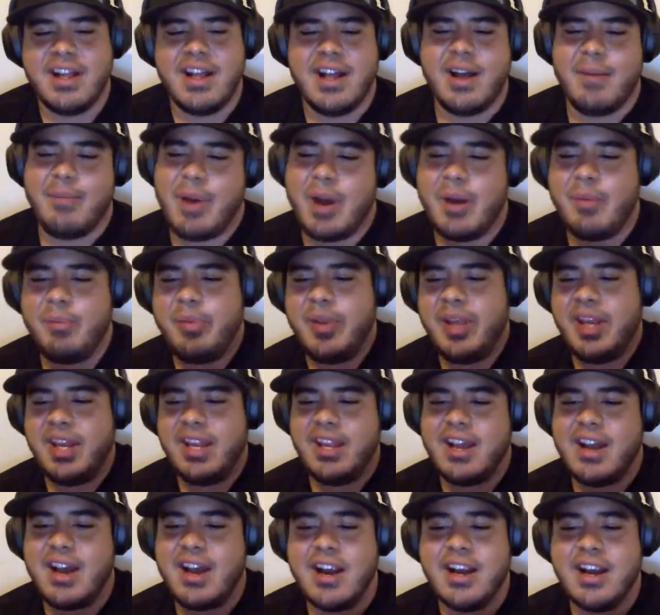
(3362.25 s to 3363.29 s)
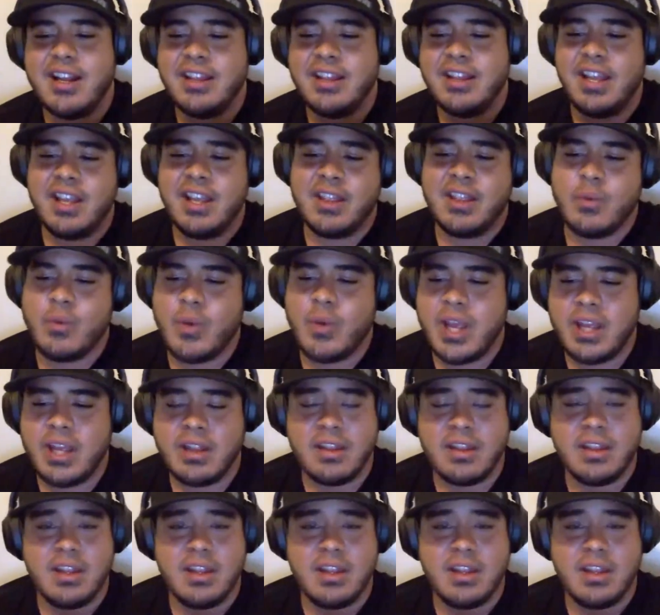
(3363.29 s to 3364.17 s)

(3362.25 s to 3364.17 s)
about PDR and, and the way